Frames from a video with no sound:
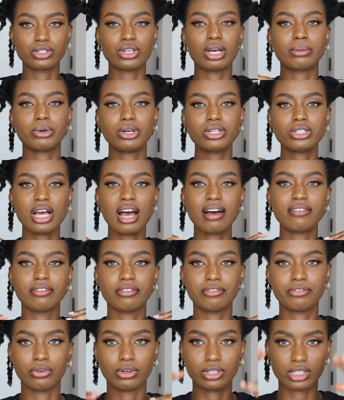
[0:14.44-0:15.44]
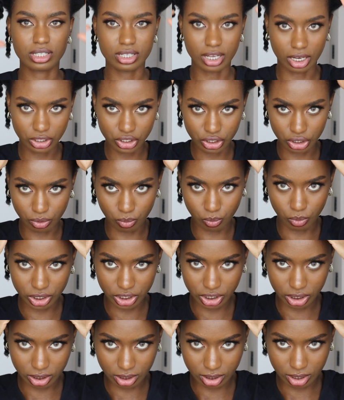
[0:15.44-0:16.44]
So I'm going to have a front section,
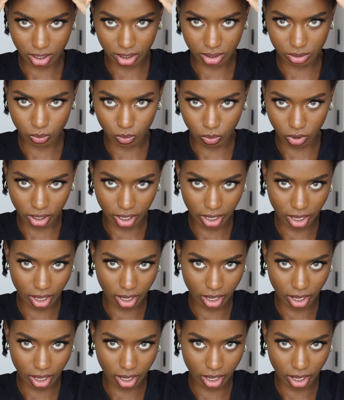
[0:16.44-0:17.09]
which is this one